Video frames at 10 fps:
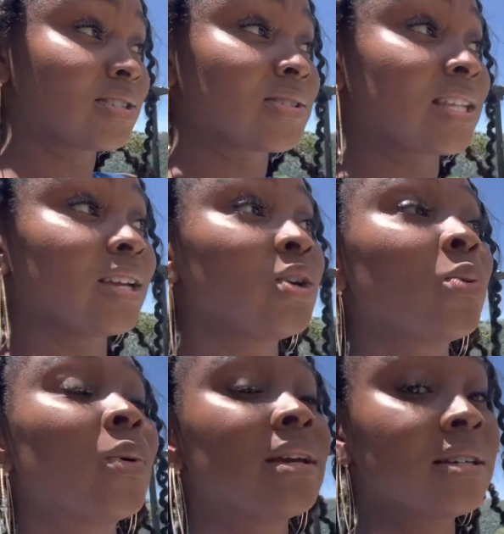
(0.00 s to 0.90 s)
So it's like
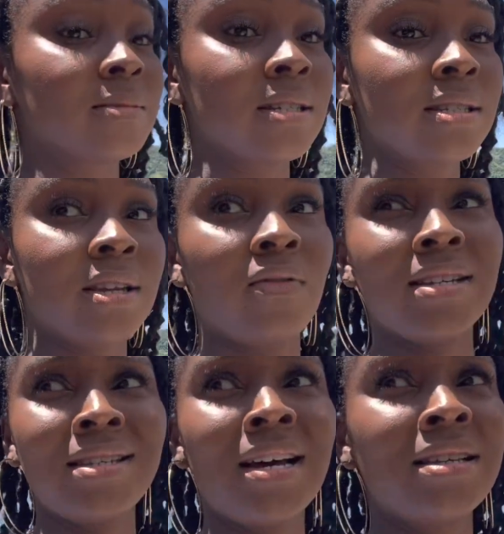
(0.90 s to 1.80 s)
you're waking up to the
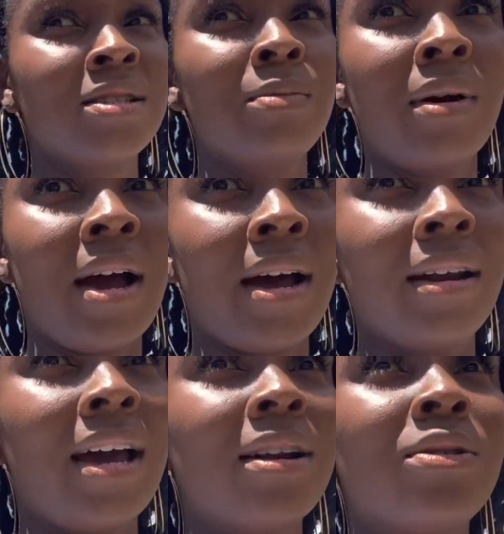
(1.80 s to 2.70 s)
sunrise. It got super
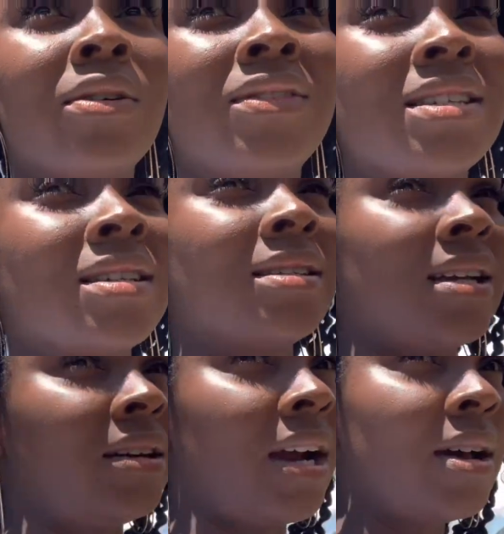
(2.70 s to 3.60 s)
hot. I don't know if that's a
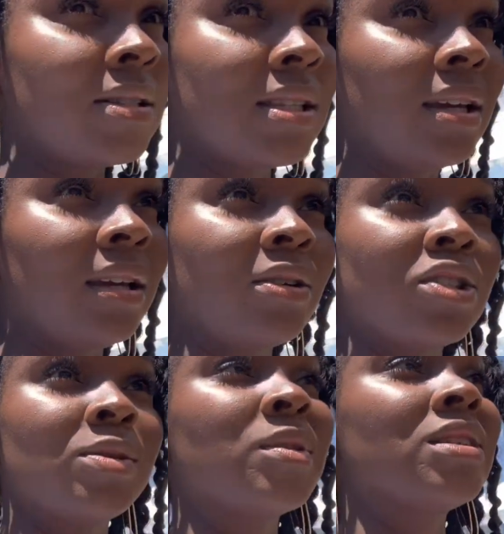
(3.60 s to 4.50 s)
container house thing or
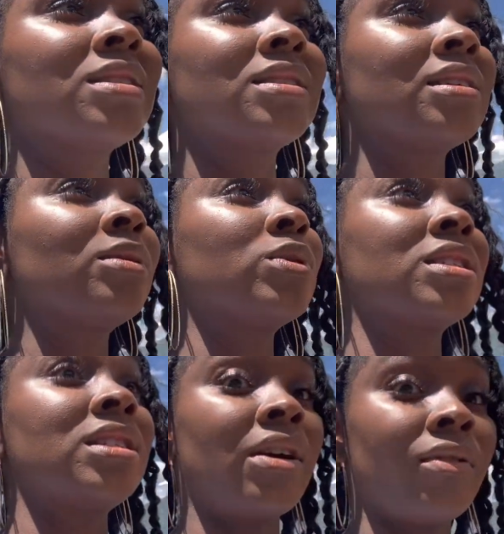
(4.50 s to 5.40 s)
just because the sun
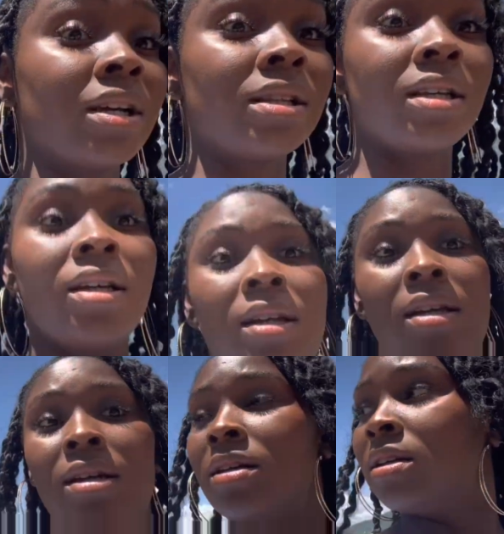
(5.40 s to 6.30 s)
was directly
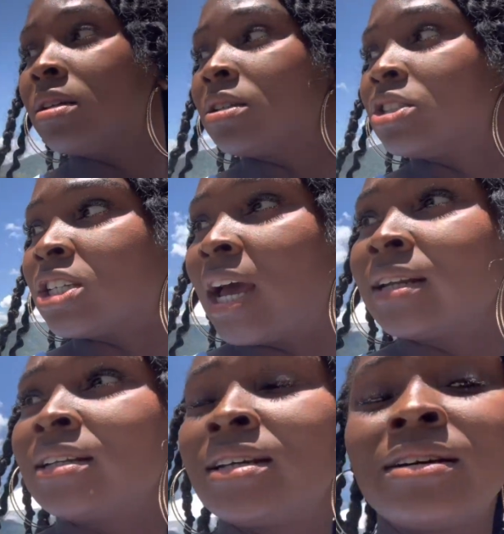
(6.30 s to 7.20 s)

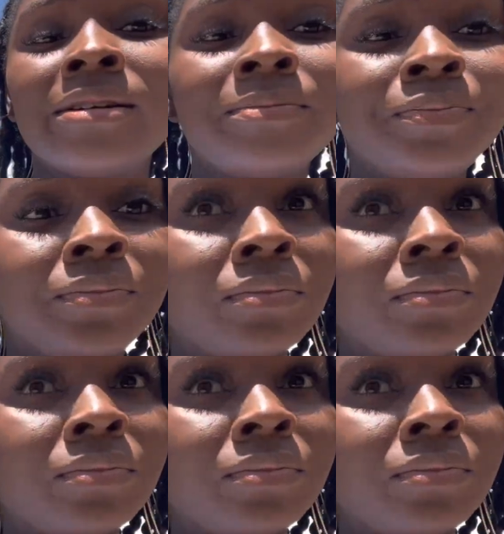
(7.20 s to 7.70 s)
shining here.